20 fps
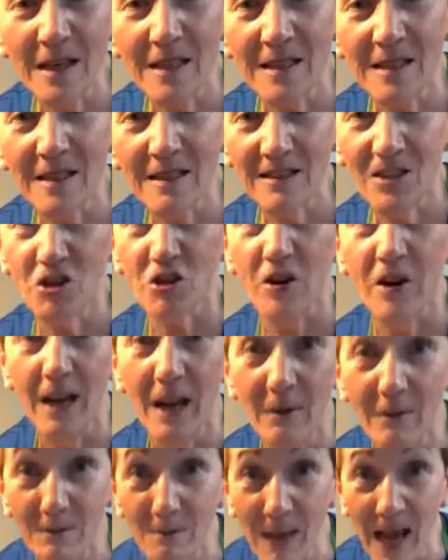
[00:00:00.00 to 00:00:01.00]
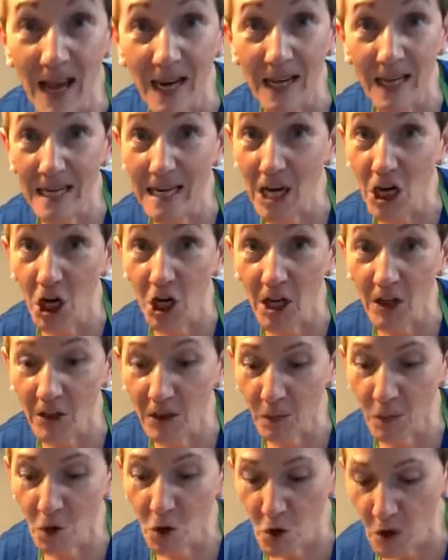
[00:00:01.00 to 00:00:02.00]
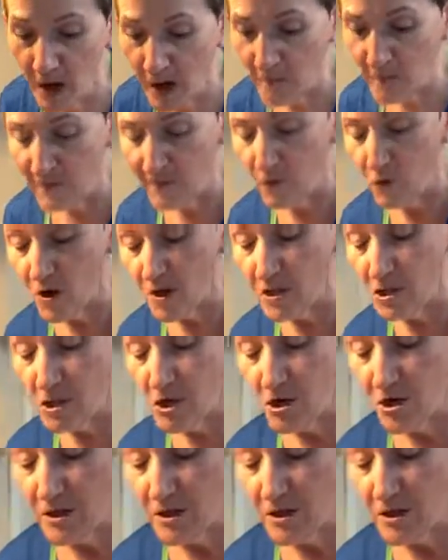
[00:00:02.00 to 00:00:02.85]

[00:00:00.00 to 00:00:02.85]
bucks? Sorry, I was bad. I didn't look at the program before I